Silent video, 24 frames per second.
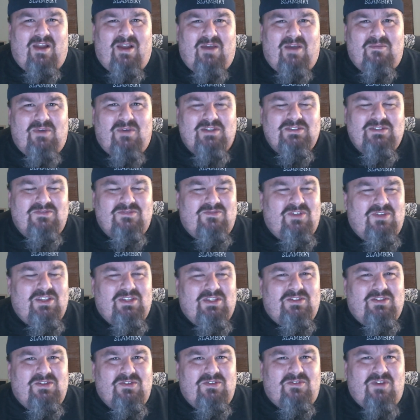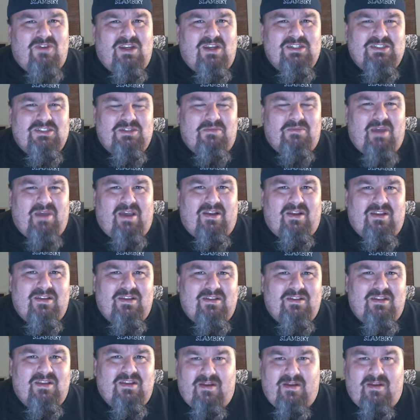I wasn't really too crazy about it.